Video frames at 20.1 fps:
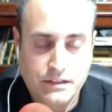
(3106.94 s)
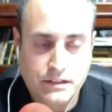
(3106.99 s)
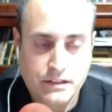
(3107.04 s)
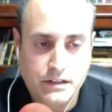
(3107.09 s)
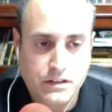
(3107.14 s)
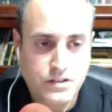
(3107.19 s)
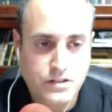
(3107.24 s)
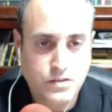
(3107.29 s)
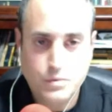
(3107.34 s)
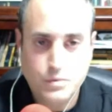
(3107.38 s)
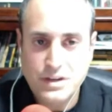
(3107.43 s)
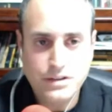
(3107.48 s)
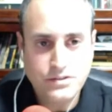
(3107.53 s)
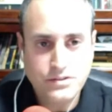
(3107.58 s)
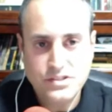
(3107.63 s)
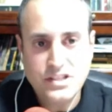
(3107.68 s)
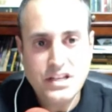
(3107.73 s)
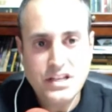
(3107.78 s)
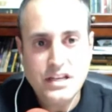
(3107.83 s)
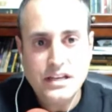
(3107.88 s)
So we don't
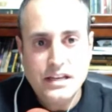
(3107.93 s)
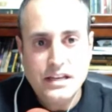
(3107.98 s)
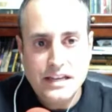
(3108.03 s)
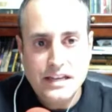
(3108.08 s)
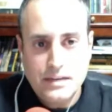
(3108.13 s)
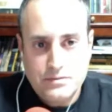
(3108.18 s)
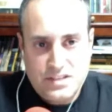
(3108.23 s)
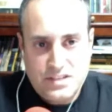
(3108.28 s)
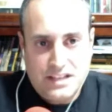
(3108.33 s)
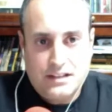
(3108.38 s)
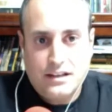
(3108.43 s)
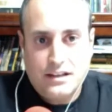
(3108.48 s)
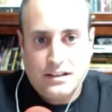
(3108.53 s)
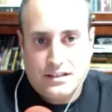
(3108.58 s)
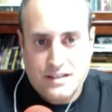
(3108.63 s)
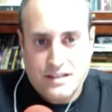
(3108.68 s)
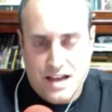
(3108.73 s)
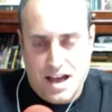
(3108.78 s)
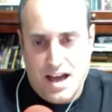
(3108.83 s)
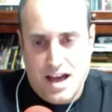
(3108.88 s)
see him taking a
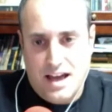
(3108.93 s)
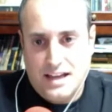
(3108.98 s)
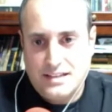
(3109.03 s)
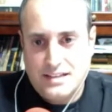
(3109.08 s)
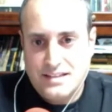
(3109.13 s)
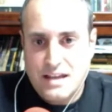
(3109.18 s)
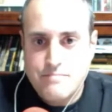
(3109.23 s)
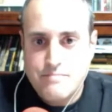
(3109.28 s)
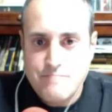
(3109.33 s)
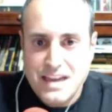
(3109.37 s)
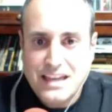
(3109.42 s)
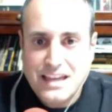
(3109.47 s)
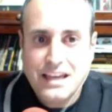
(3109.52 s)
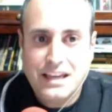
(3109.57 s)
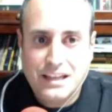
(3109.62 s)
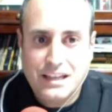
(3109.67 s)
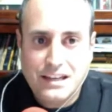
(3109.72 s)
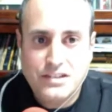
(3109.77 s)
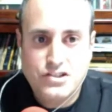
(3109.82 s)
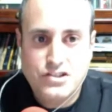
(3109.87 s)
kind and
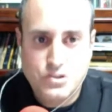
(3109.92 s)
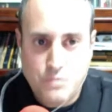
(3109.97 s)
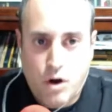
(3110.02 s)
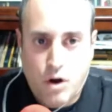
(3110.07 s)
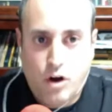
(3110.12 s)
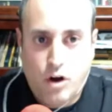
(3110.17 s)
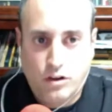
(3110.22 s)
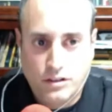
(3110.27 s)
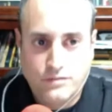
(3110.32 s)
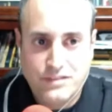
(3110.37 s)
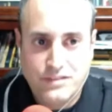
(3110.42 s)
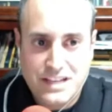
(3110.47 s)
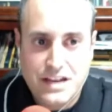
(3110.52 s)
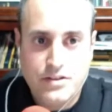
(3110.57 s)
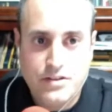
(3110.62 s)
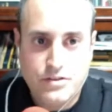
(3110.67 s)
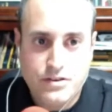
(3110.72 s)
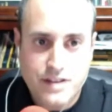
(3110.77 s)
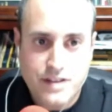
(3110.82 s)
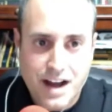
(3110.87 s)
making it into all of the
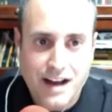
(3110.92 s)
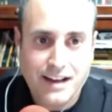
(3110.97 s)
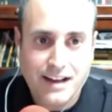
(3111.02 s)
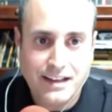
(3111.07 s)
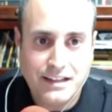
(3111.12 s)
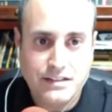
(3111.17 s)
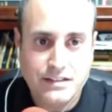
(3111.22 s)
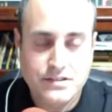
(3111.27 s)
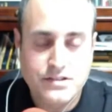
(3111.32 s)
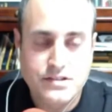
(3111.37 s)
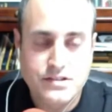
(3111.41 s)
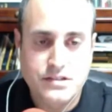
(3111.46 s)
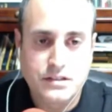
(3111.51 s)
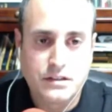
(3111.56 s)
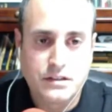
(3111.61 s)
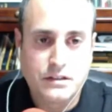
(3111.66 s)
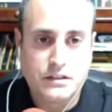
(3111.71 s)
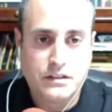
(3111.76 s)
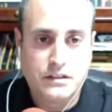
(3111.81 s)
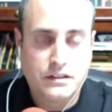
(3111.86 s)
other kinds
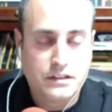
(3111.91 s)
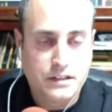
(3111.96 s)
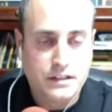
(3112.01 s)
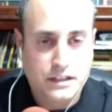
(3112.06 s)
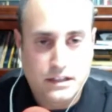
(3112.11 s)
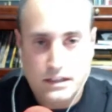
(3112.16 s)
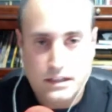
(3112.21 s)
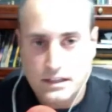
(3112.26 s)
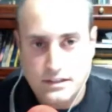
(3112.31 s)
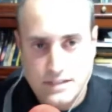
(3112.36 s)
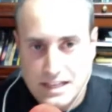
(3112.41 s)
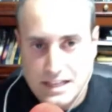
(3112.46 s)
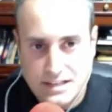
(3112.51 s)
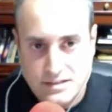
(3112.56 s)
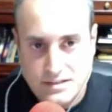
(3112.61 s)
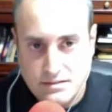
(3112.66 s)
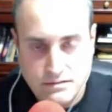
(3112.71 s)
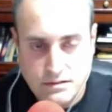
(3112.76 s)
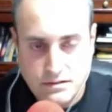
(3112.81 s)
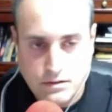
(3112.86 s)

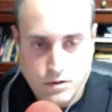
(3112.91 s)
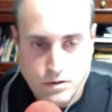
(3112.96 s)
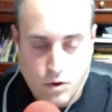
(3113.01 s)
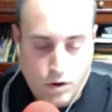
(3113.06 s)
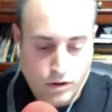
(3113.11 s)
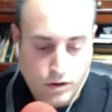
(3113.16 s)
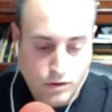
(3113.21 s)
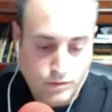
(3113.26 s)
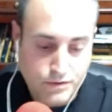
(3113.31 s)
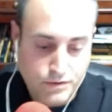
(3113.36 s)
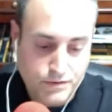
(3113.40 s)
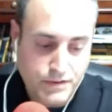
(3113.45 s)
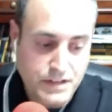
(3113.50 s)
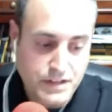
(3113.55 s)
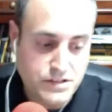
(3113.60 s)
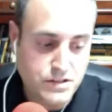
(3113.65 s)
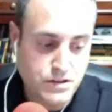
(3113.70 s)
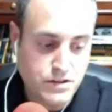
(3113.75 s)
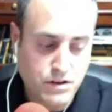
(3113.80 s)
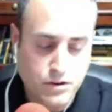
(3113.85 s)
that all over the
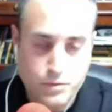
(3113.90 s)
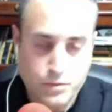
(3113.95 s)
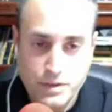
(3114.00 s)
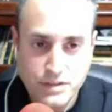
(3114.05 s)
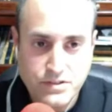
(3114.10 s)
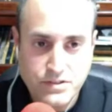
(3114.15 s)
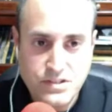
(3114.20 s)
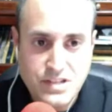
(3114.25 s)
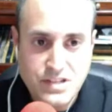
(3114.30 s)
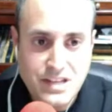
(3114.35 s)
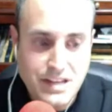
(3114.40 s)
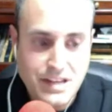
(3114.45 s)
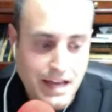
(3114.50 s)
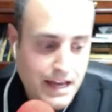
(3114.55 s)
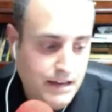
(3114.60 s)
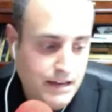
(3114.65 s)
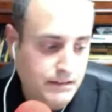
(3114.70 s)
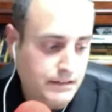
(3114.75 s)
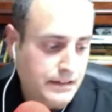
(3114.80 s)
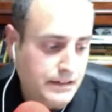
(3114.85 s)
face of the earth. We don't see
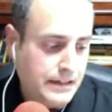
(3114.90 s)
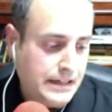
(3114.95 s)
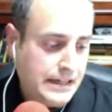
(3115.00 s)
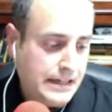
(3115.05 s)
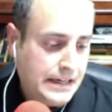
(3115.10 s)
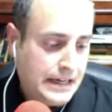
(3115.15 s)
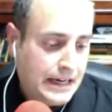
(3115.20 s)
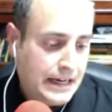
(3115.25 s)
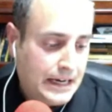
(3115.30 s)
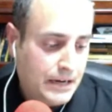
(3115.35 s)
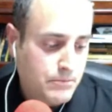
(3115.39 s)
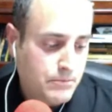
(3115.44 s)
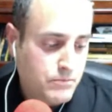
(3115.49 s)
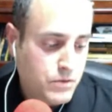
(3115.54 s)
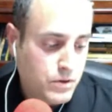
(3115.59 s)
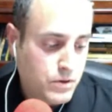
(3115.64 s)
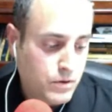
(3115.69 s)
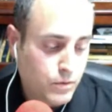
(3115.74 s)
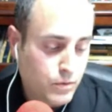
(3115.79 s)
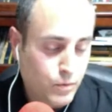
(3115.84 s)
that.
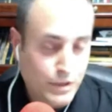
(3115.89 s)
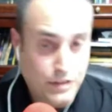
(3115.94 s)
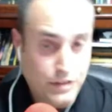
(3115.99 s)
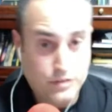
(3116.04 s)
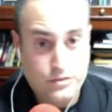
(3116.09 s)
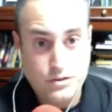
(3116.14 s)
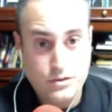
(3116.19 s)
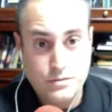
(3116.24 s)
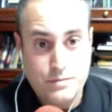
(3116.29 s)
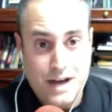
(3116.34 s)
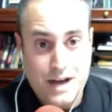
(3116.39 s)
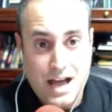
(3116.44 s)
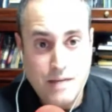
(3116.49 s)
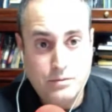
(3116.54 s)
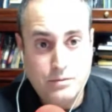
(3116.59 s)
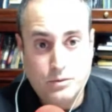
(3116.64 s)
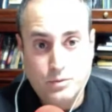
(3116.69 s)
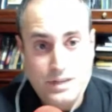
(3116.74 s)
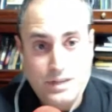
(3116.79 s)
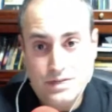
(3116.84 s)
Um, we look through the
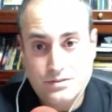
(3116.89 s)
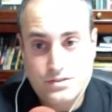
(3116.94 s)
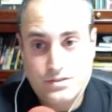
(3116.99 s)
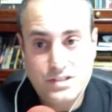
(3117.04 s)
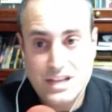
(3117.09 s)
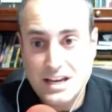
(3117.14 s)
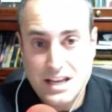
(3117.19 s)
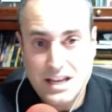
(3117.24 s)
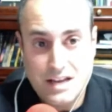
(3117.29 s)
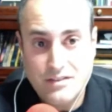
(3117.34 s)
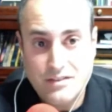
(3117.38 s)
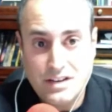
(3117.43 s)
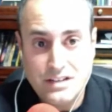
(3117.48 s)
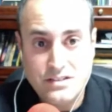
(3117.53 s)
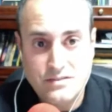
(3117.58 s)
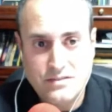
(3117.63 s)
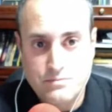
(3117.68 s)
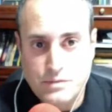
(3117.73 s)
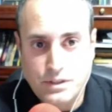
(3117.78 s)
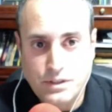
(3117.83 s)
Bible and we don't see any
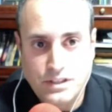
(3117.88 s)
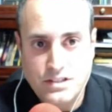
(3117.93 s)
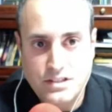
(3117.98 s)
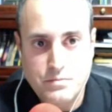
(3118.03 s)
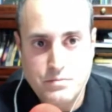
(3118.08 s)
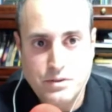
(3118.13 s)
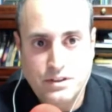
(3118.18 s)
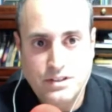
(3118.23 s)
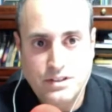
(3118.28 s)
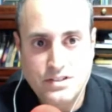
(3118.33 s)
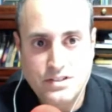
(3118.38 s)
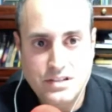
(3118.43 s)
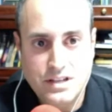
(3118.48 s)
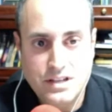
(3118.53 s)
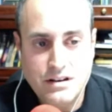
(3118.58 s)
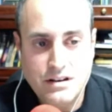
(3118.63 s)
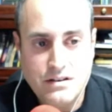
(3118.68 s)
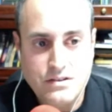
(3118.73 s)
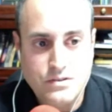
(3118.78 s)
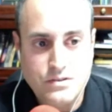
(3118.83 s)
evidence of millions to billions of
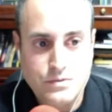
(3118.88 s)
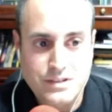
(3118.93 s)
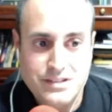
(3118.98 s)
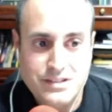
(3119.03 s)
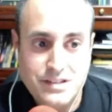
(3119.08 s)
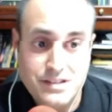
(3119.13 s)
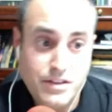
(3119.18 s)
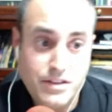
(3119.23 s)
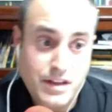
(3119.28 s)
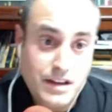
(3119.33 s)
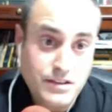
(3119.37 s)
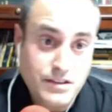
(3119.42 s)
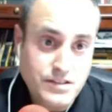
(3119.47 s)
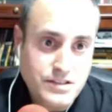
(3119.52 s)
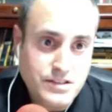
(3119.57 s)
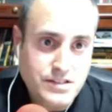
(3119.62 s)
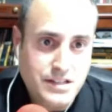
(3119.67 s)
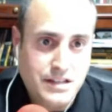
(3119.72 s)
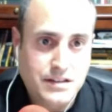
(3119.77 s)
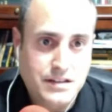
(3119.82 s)
years. We see
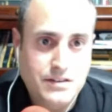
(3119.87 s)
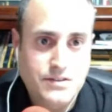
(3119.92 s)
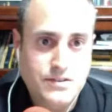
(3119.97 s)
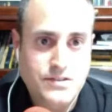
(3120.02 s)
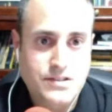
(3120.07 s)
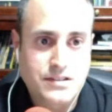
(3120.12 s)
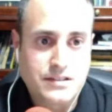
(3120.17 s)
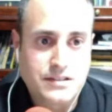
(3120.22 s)
thousands of years